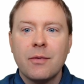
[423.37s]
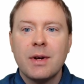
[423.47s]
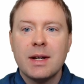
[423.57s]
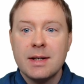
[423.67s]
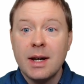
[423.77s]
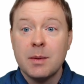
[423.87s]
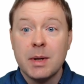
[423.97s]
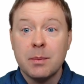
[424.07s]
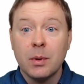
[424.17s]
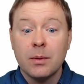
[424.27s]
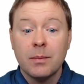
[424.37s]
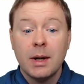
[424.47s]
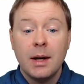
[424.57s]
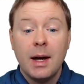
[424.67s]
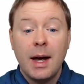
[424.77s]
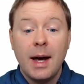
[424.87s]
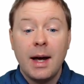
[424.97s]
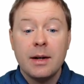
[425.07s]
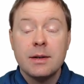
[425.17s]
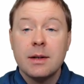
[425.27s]
thing as other people,
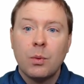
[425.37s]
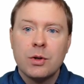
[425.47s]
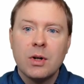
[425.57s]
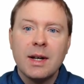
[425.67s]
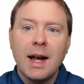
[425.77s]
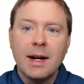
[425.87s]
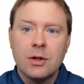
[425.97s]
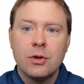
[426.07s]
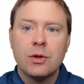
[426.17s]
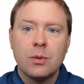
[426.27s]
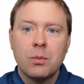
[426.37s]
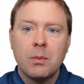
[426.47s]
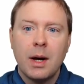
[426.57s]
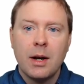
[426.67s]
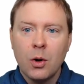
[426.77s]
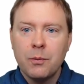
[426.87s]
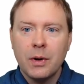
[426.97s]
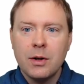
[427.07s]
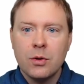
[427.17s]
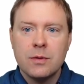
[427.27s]
and what you like to do. And
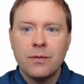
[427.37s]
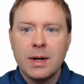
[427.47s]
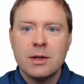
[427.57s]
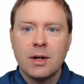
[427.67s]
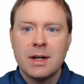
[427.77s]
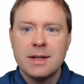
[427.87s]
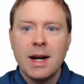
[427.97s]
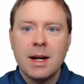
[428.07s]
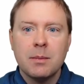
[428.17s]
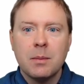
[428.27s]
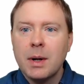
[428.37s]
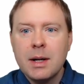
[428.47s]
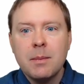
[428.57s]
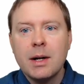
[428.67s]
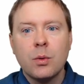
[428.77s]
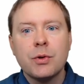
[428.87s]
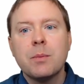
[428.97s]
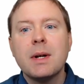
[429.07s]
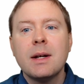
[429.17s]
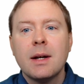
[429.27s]
hopefully those things are the same, but it might also
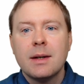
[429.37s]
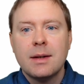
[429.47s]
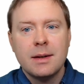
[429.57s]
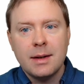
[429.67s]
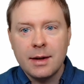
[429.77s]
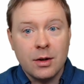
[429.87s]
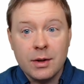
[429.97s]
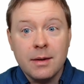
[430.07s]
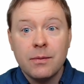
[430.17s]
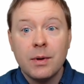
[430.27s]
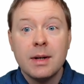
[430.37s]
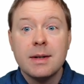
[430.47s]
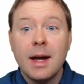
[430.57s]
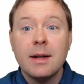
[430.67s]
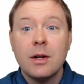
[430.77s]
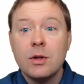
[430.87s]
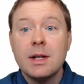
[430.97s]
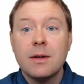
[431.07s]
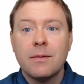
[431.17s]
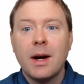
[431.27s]
be that they are different and that you
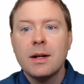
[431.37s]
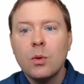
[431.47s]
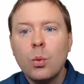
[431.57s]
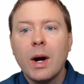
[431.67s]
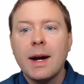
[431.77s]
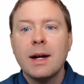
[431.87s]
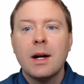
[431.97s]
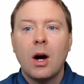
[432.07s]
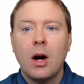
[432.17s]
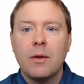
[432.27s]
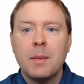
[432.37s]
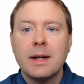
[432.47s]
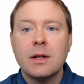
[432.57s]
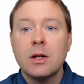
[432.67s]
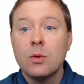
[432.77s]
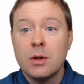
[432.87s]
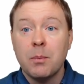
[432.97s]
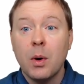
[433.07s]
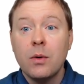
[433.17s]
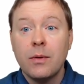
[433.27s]
need to find a way of making use of
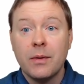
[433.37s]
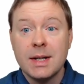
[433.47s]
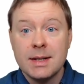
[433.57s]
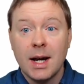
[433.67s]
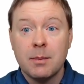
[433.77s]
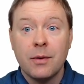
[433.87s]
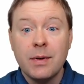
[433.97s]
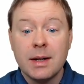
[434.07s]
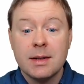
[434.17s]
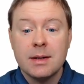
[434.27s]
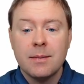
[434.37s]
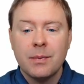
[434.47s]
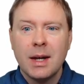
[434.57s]
both of these type of things.